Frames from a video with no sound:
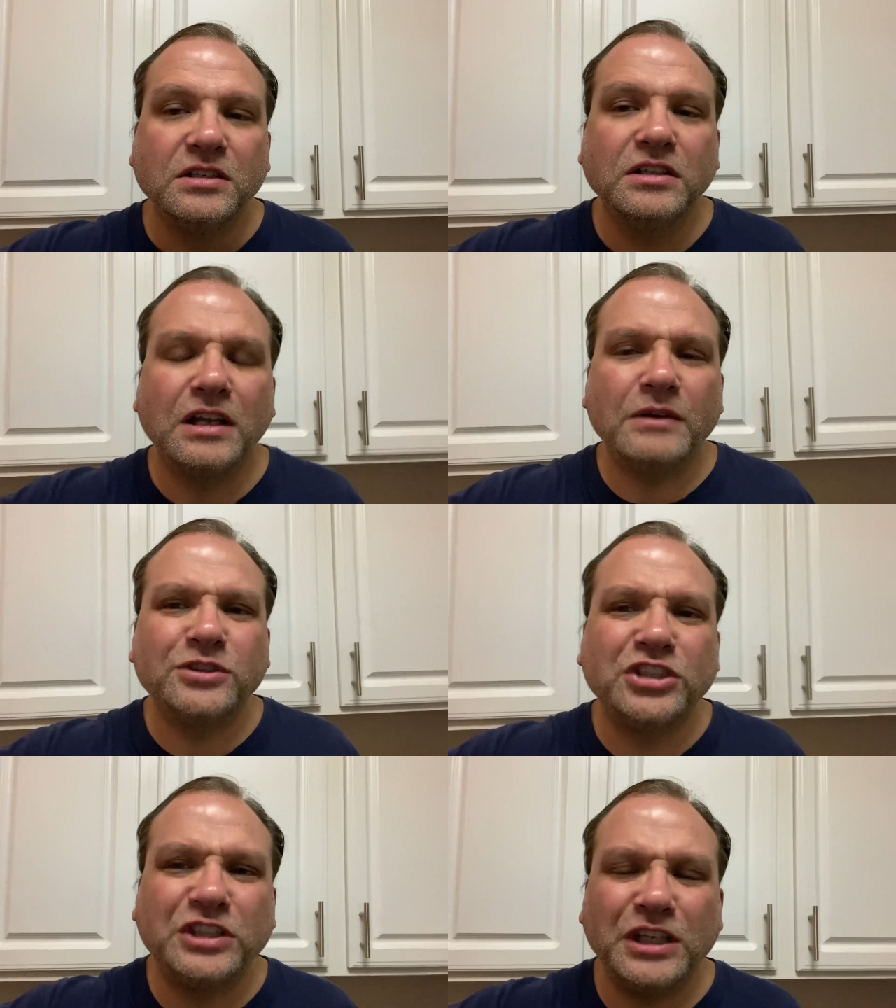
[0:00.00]
I'm
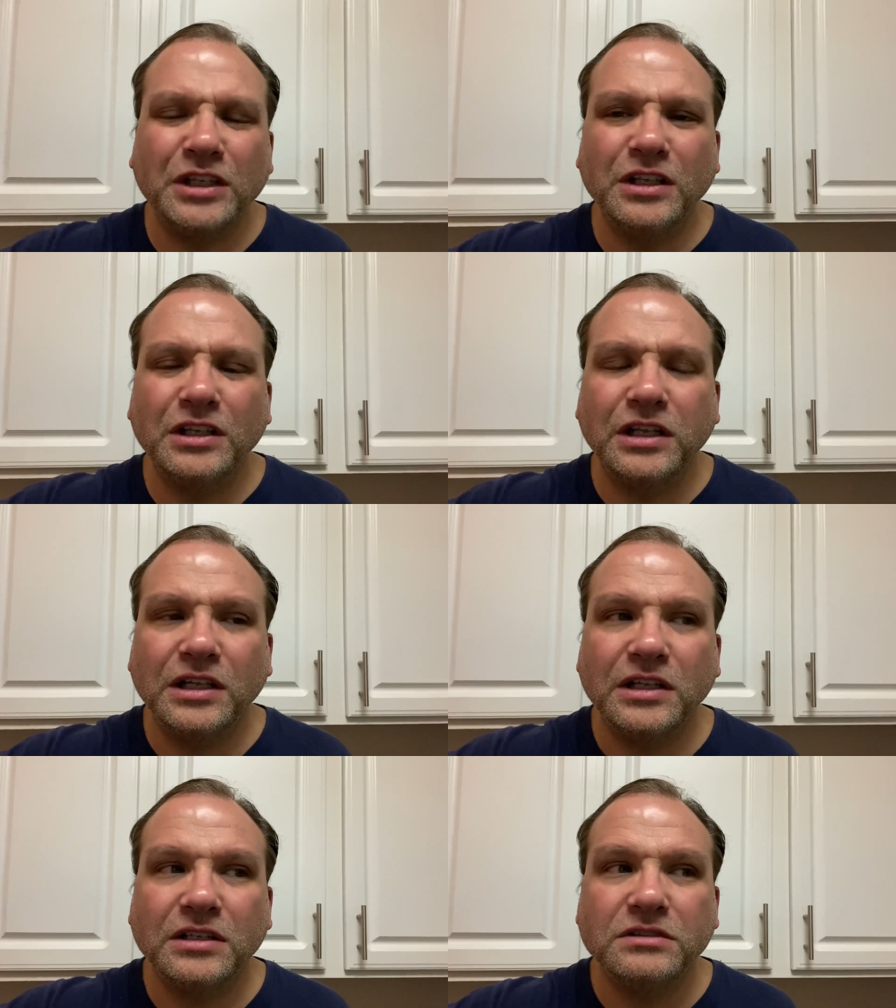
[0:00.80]
still
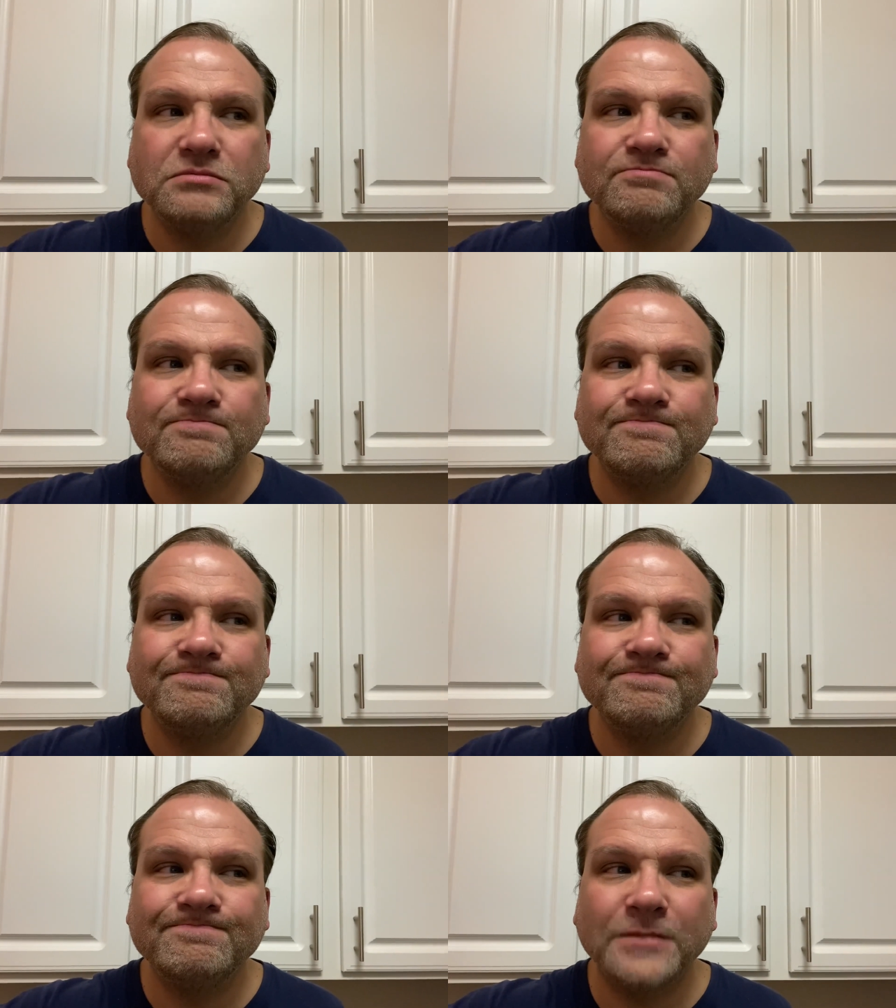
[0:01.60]

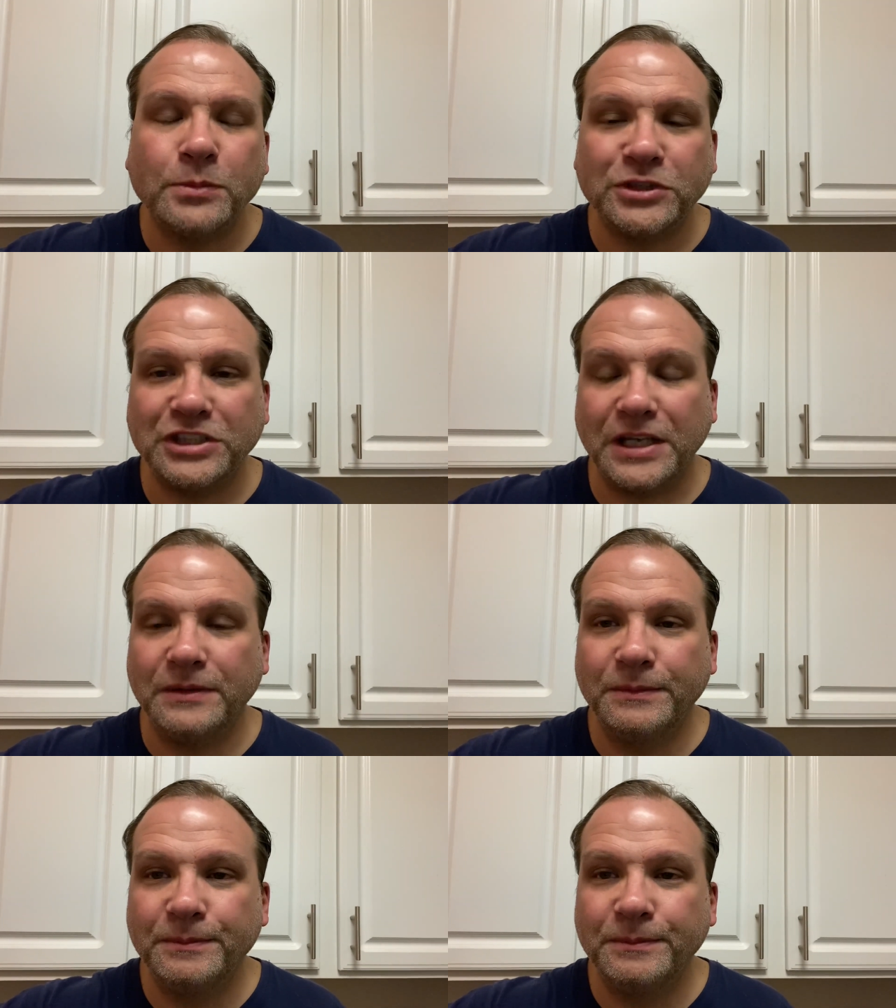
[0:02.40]
upset.